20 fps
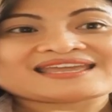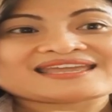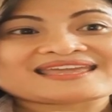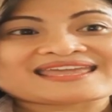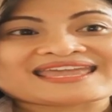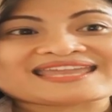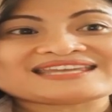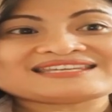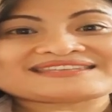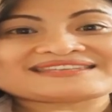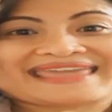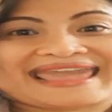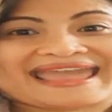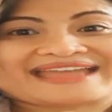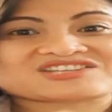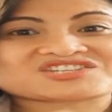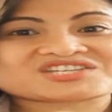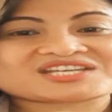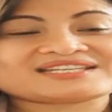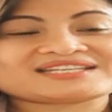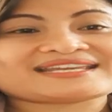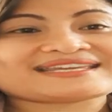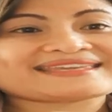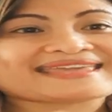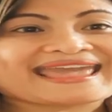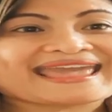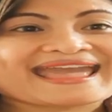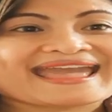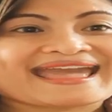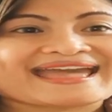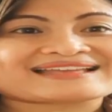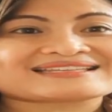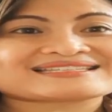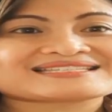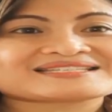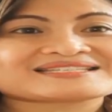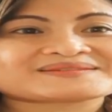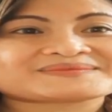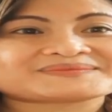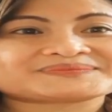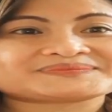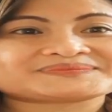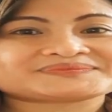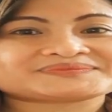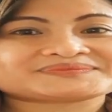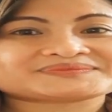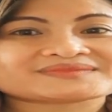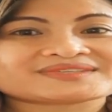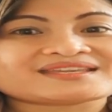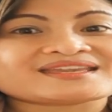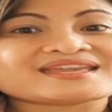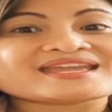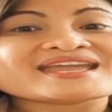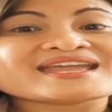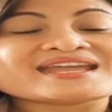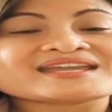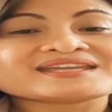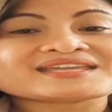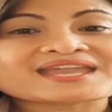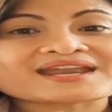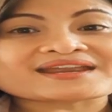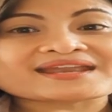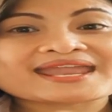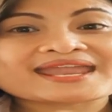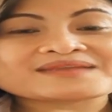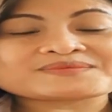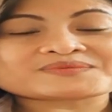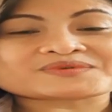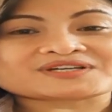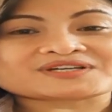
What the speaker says: in catching the cat. Gabrielle